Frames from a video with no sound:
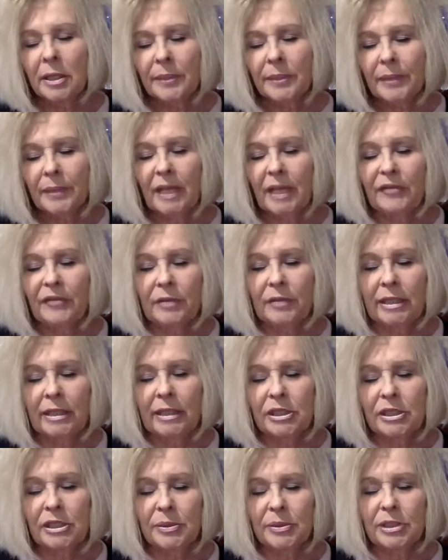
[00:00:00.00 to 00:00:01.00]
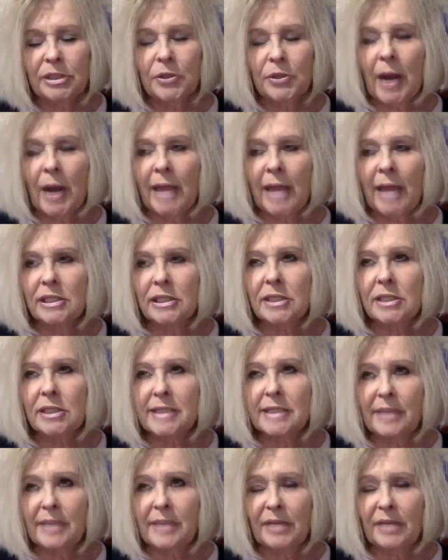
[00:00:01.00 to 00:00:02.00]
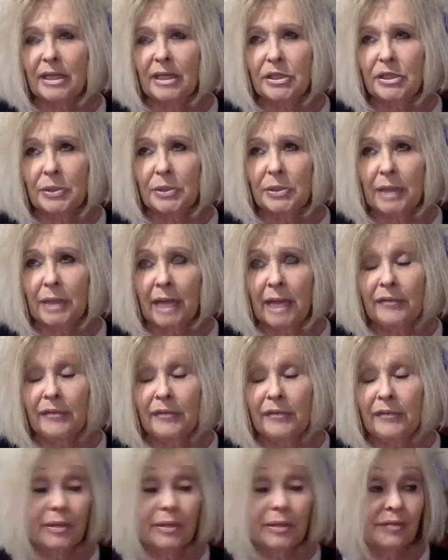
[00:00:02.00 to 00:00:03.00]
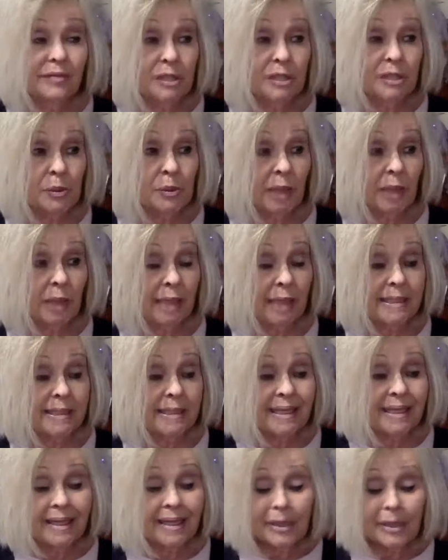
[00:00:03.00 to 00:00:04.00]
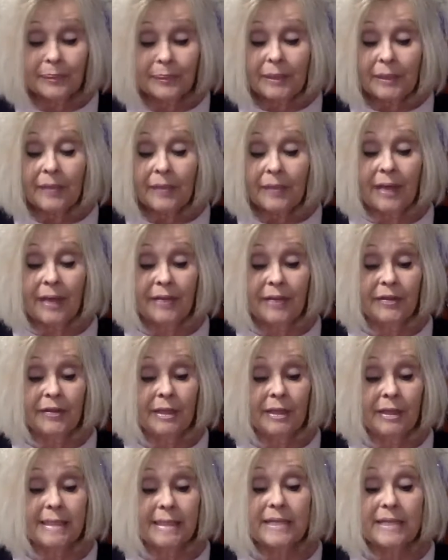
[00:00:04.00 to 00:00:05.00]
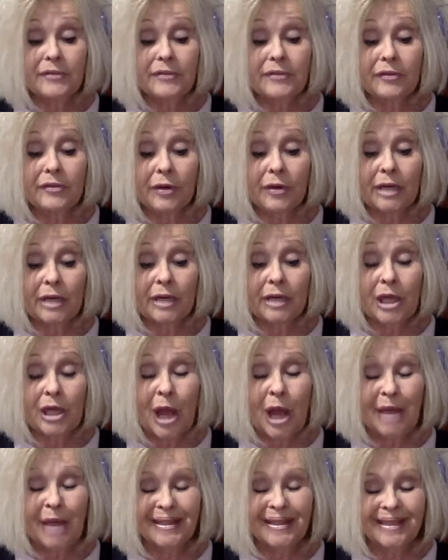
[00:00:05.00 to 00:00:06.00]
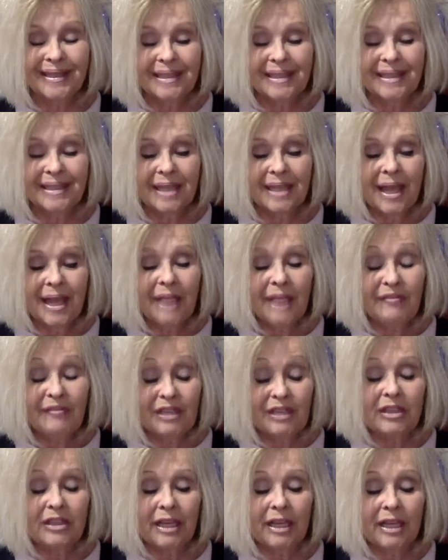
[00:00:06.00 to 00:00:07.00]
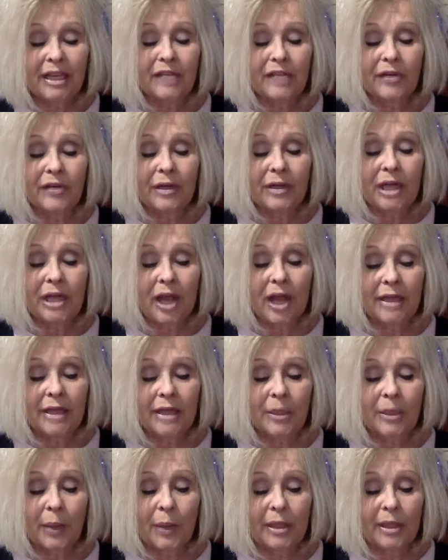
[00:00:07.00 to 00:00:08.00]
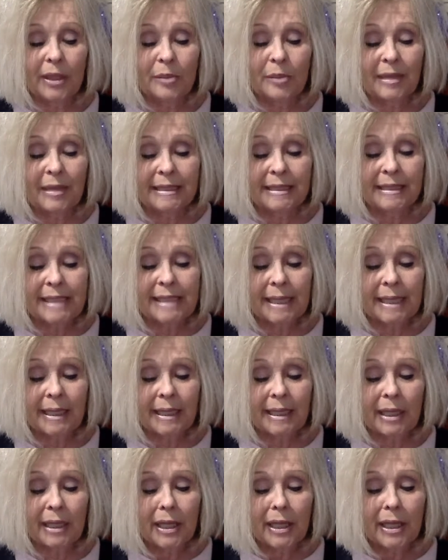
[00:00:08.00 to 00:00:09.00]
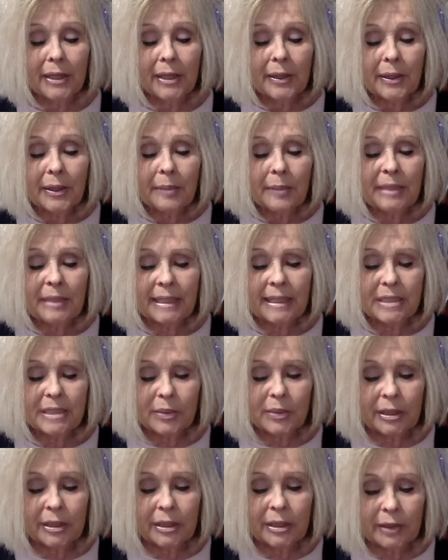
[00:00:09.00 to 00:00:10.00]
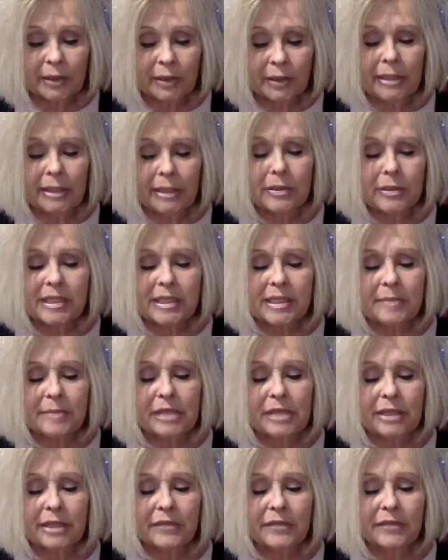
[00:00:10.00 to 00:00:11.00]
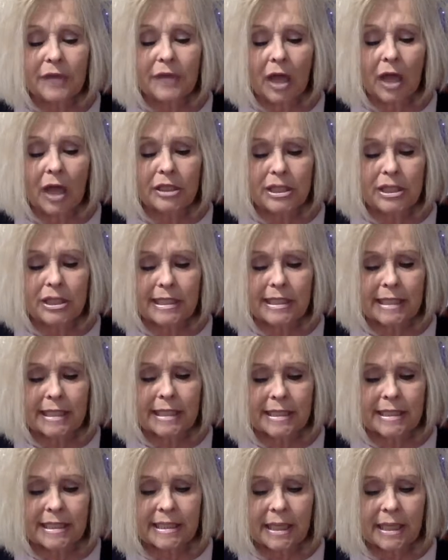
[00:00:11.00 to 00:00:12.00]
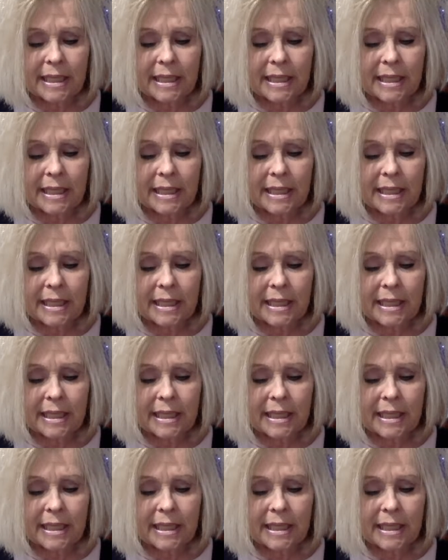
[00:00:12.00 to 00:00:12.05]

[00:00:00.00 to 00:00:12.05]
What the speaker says: If you need to attract something into your life, you can visualize that thing as if you've already gotten it. Feel like you've already gotten it while you're meditating. Because when you're in your subjective consciousness,